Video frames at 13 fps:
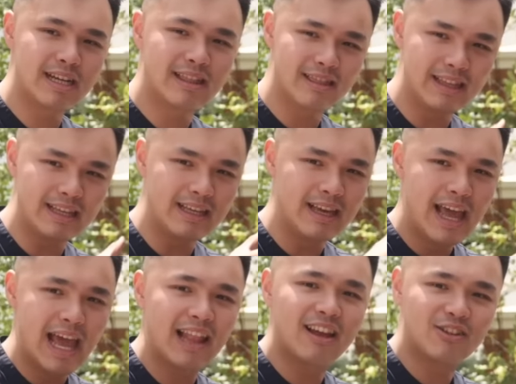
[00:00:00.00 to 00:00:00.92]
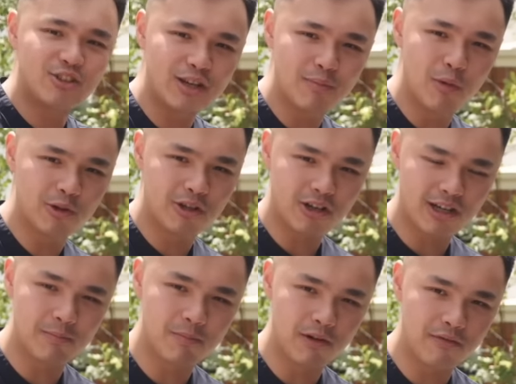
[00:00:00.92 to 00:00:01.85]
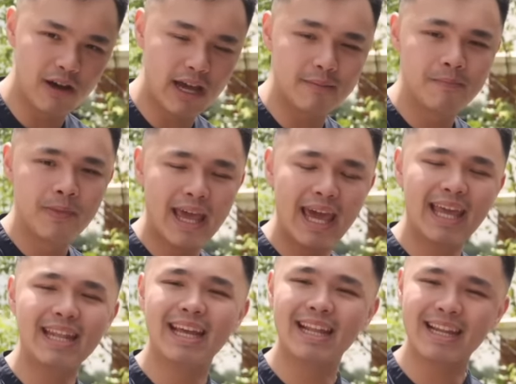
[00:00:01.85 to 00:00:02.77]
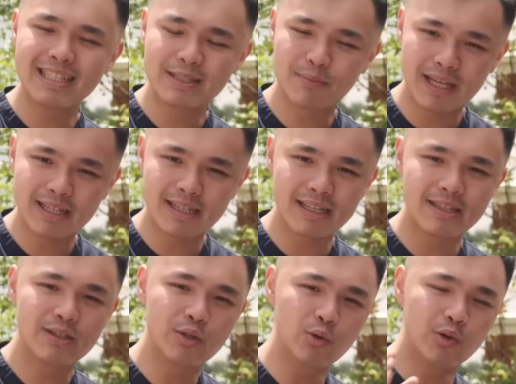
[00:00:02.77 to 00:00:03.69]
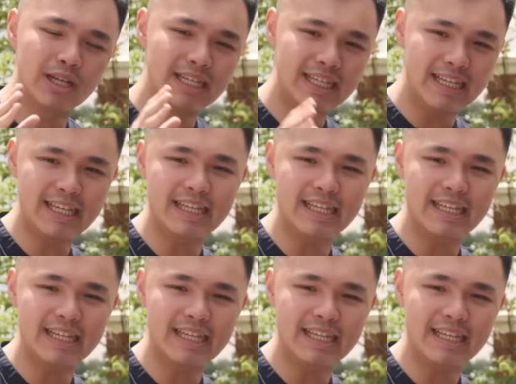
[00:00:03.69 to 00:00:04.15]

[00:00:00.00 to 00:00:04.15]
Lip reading: that the electric motor can provide. And it is mated to an